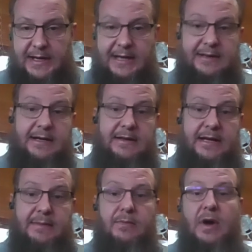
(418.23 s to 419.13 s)
and then
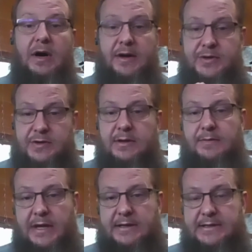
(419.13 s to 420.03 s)
they monitor
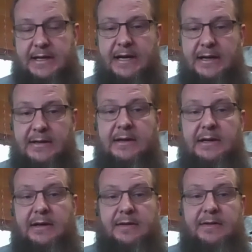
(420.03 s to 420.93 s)
and maintain
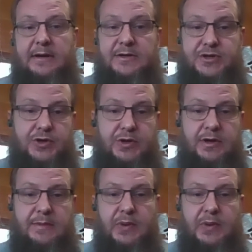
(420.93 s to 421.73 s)
their security